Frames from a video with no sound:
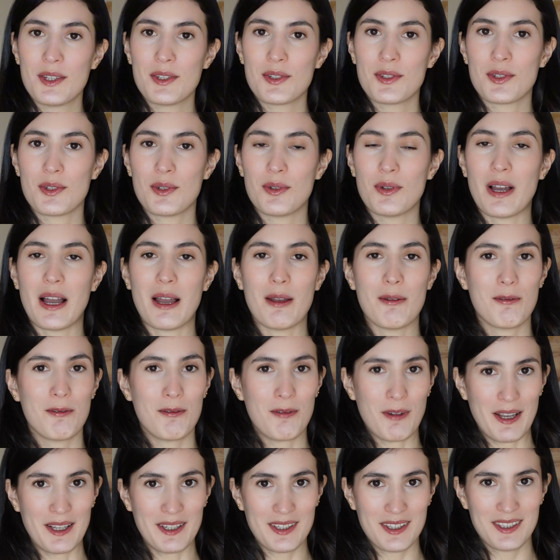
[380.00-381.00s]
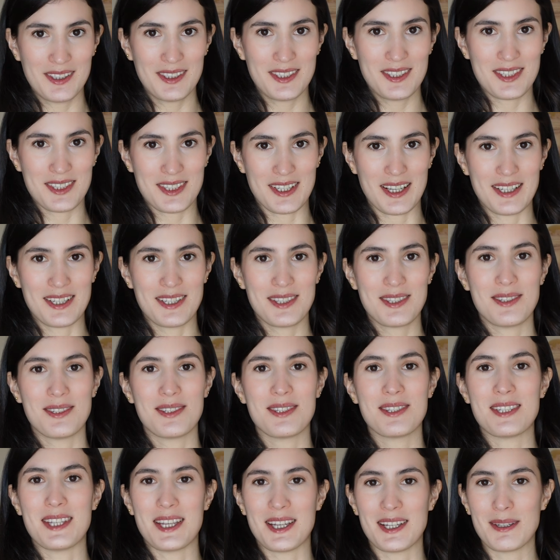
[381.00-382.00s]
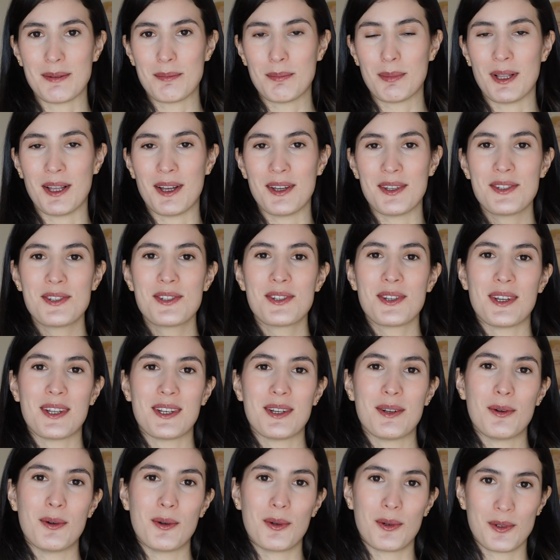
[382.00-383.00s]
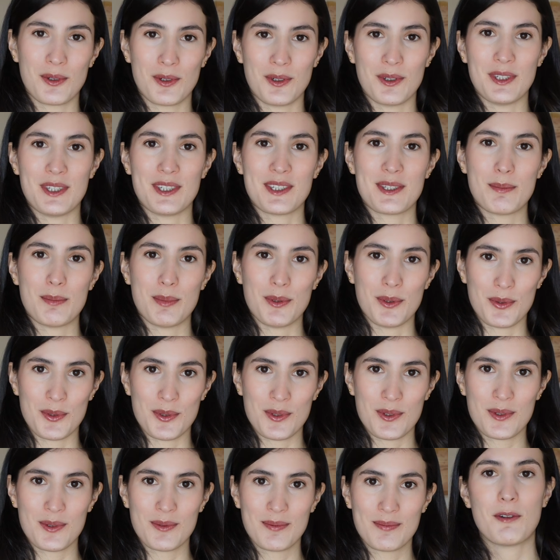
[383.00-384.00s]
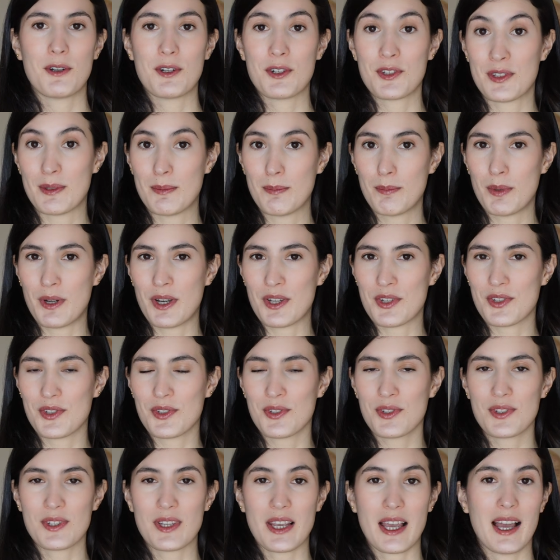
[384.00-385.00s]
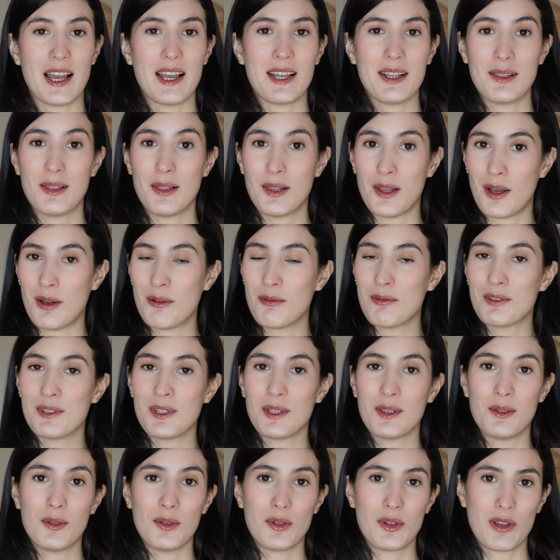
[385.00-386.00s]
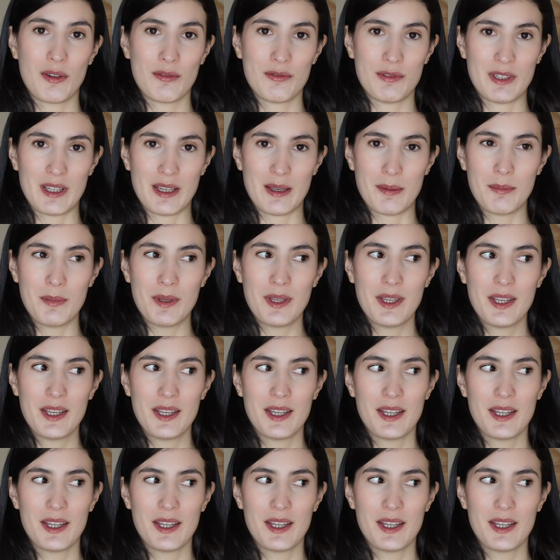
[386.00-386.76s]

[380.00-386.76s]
So I finally decided to take the plunge and order these boots. First impressions, I love the look of them.